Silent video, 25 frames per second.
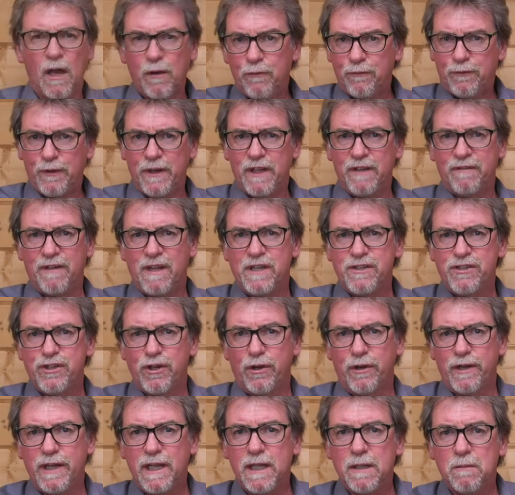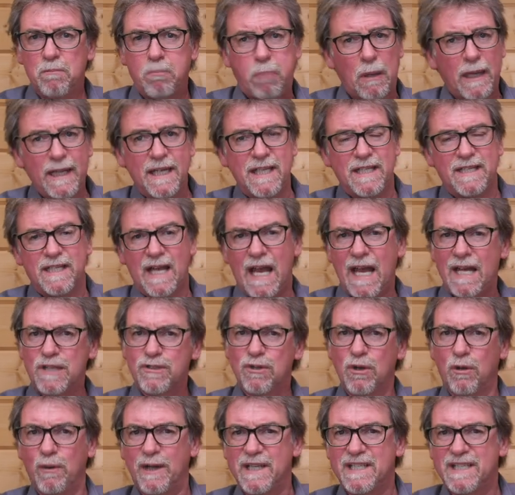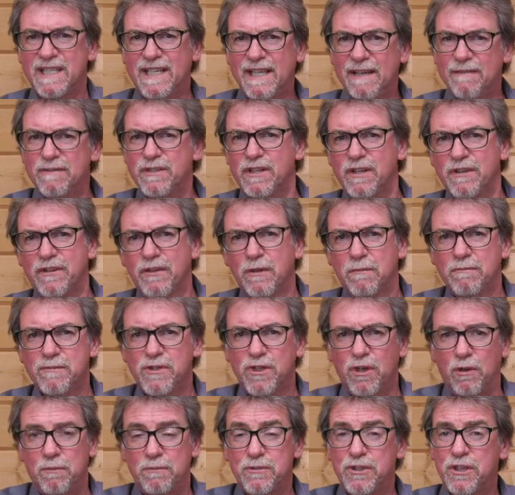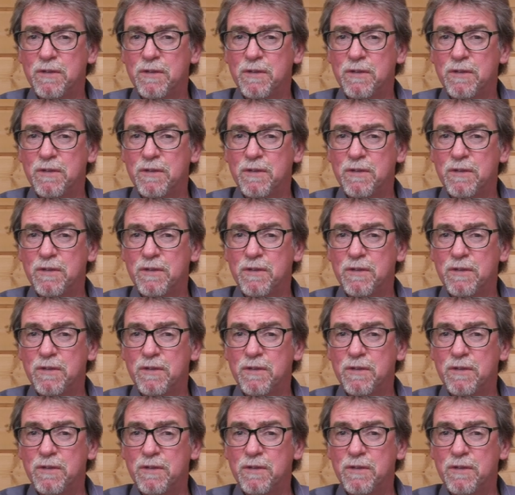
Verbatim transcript: Hopefully you've enjoyed it. Please, as always, give us a thumbs up.